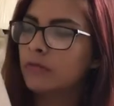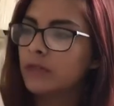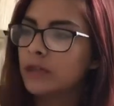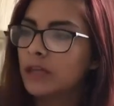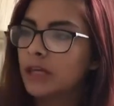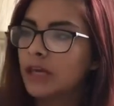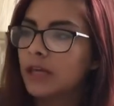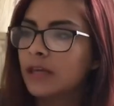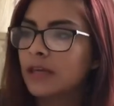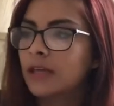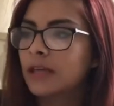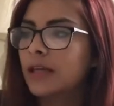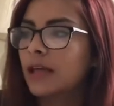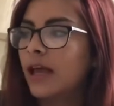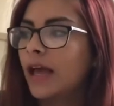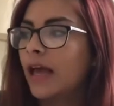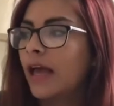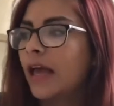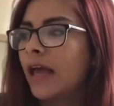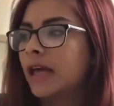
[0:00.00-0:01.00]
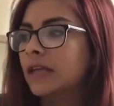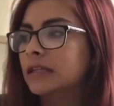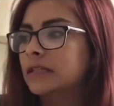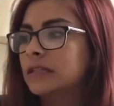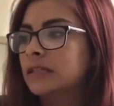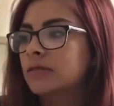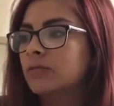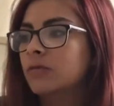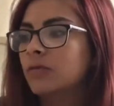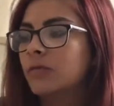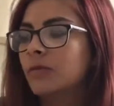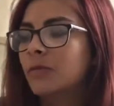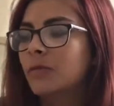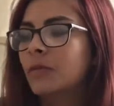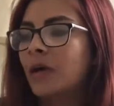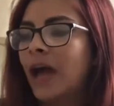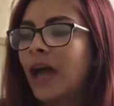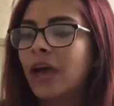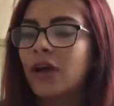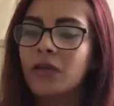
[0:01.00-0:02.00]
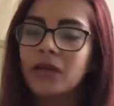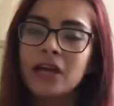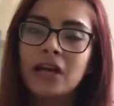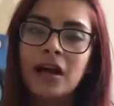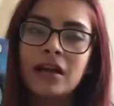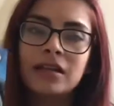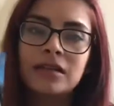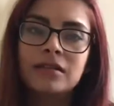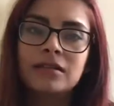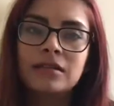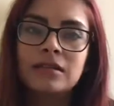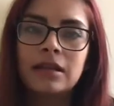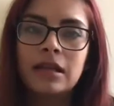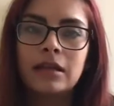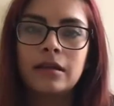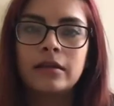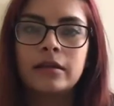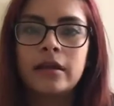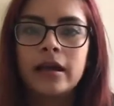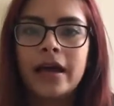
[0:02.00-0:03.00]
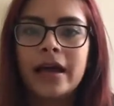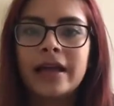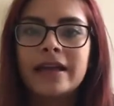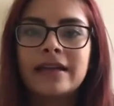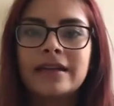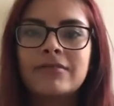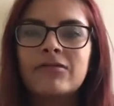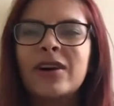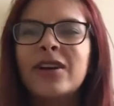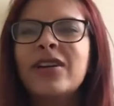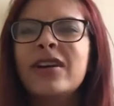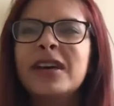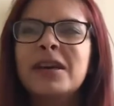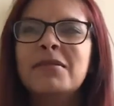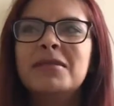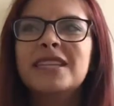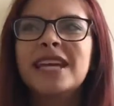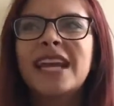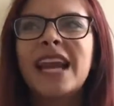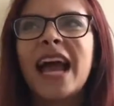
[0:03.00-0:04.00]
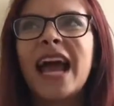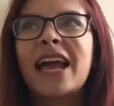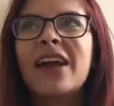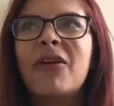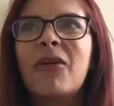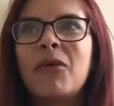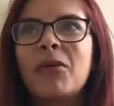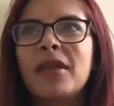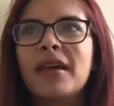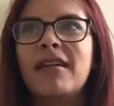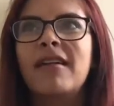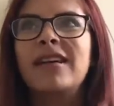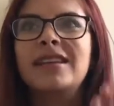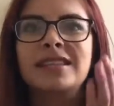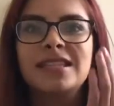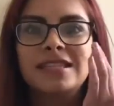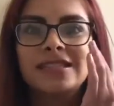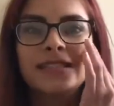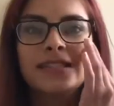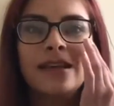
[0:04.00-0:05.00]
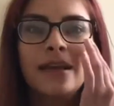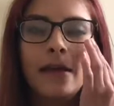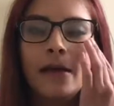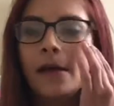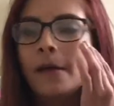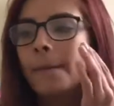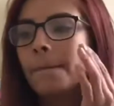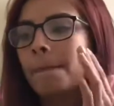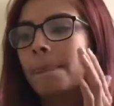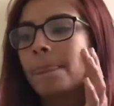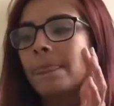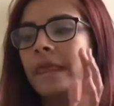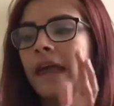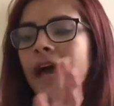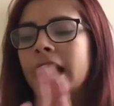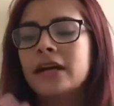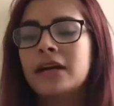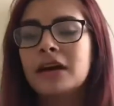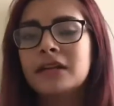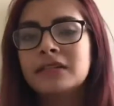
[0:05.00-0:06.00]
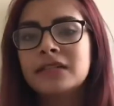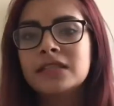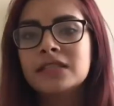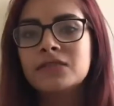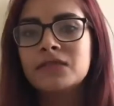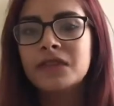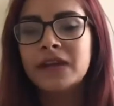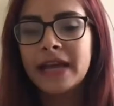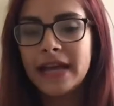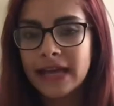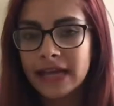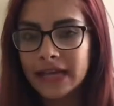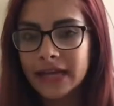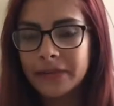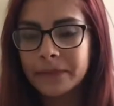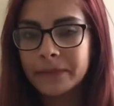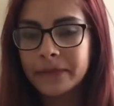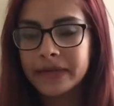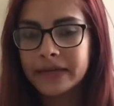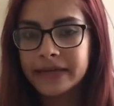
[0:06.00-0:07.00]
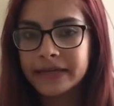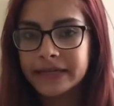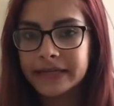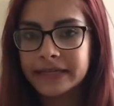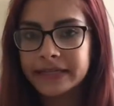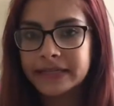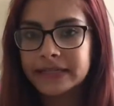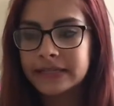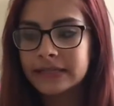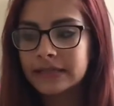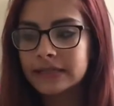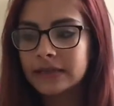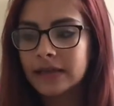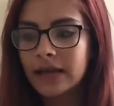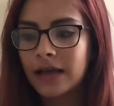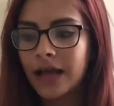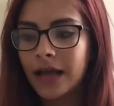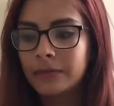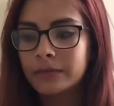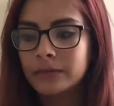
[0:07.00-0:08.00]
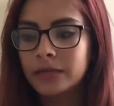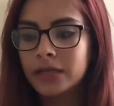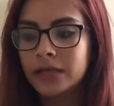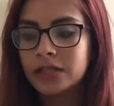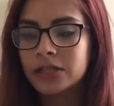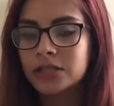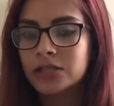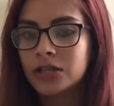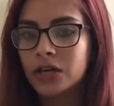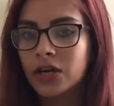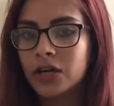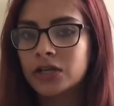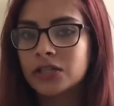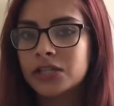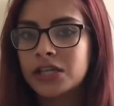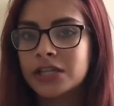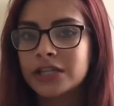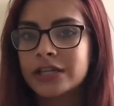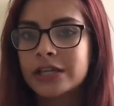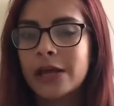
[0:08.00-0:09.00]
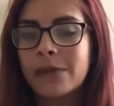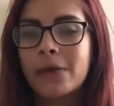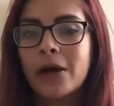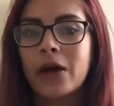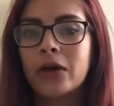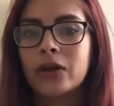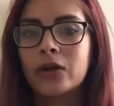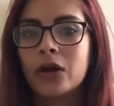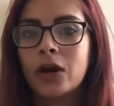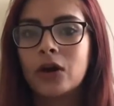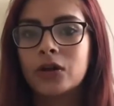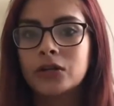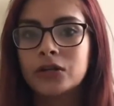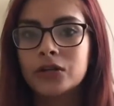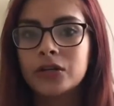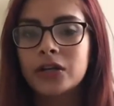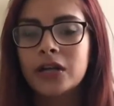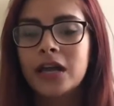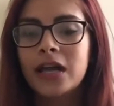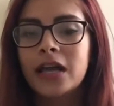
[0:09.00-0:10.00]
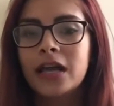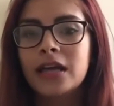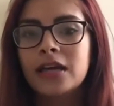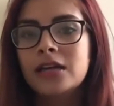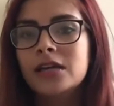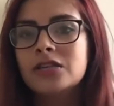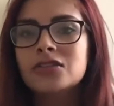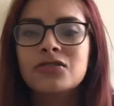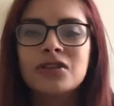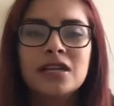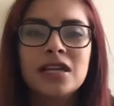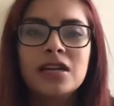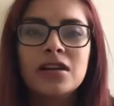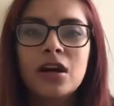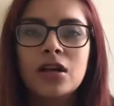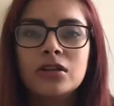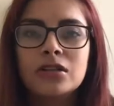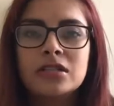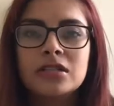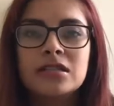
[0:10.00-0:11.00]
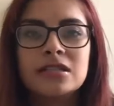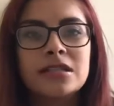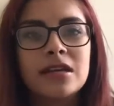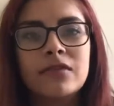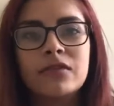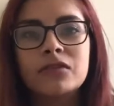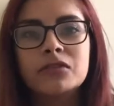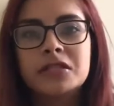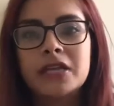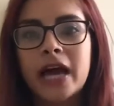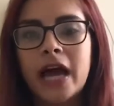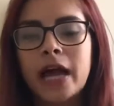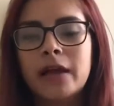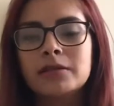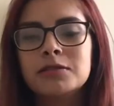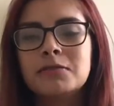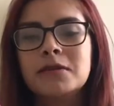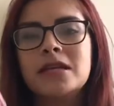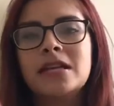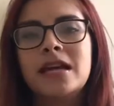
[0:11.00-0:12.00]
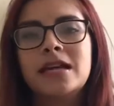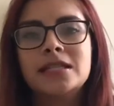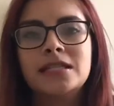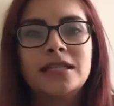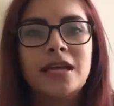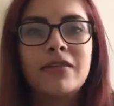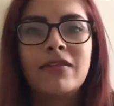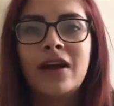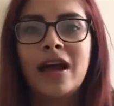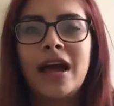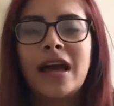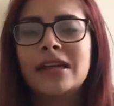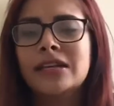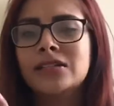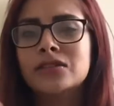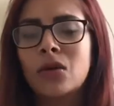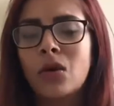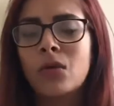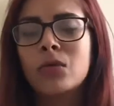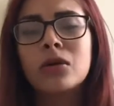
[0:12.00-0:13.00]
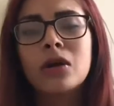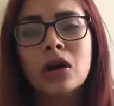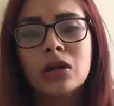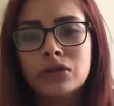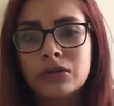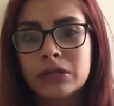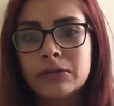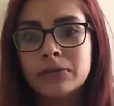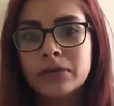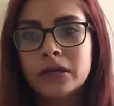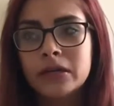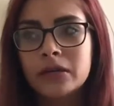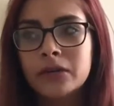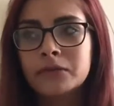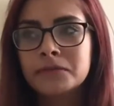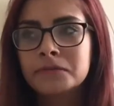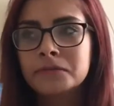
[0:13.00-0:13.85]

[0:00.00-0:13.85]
with it. And why do I keep saying I only got this? I got this for Hayden because I'm gonna start teaching him how to color. He's already colored several times, but he has never had his own coloring book.